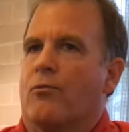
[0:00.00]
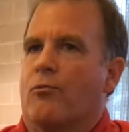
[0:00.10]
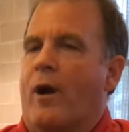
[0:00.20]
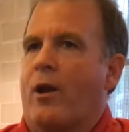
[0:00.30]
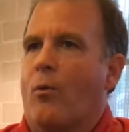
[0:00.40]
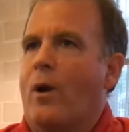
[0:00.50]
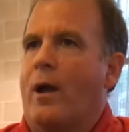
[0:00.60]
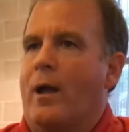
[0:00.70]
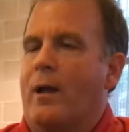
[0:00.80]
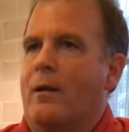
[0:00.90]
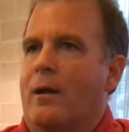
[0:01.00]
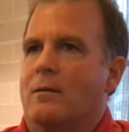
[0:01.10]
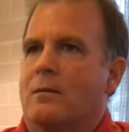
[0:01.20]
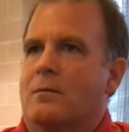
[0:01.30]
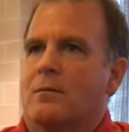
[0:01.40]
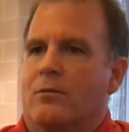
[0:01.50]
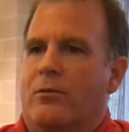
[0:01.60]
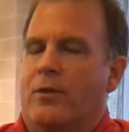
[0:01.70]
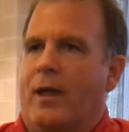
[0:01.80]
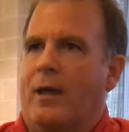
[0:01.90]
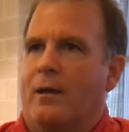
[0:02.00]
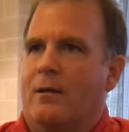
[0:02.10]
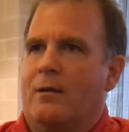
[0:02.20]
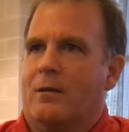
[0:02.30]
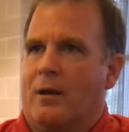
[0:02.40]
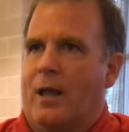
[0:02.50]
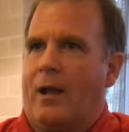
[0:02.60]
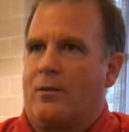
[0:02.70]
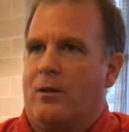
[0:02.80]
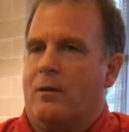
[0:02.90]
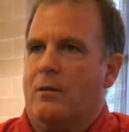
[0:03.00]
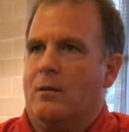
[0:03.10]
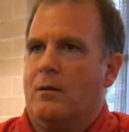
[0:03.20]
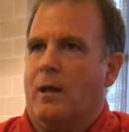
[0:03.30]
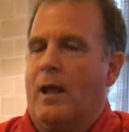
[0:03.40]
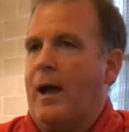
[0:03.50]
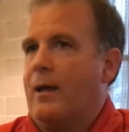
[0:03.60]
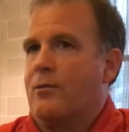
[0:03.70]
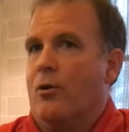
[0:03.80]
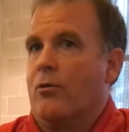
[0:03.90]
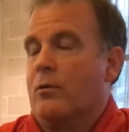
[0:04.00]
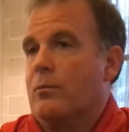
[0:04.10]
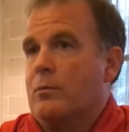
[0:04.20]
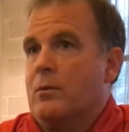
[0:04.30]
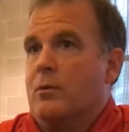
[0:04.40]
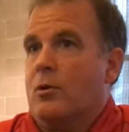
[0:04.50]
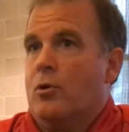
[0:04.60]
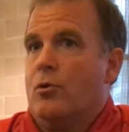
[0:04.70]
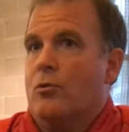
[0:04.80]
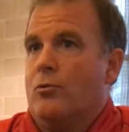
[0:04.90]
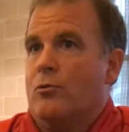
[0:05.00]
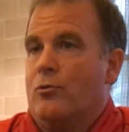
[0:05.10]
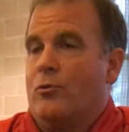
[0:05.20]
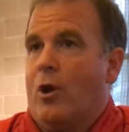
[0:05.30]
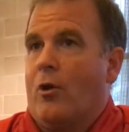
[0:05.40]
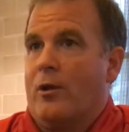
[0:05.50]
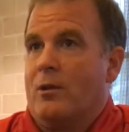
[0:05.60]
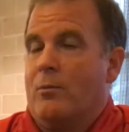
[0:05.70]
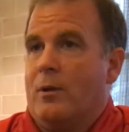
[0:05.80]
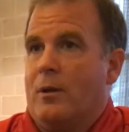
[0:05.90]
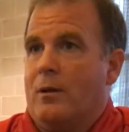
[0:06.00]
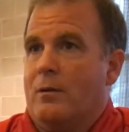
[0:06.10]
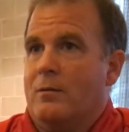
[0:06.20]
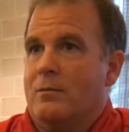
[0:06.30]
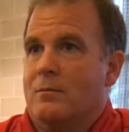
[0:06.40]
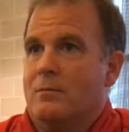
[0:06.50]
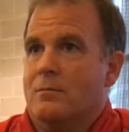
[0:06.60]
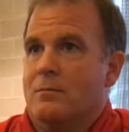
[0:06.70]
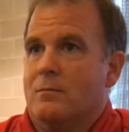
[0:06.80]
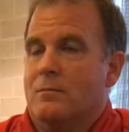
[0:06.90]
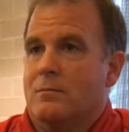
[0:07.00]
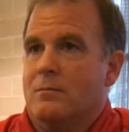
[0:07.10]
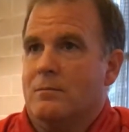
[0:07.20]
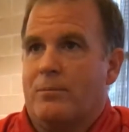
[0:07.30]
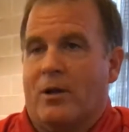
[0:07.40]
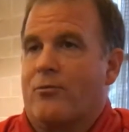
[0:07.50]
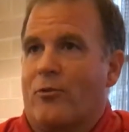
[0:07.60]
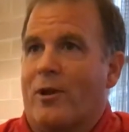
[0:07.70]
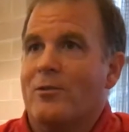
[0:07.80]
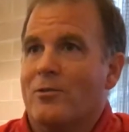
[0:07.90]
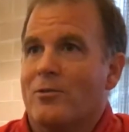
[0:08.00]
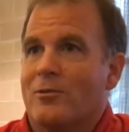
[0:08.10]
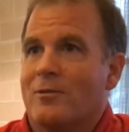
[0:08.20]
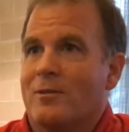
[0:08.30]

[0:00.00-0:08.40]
right away, they connected, and I had told them, y'all need to be best friends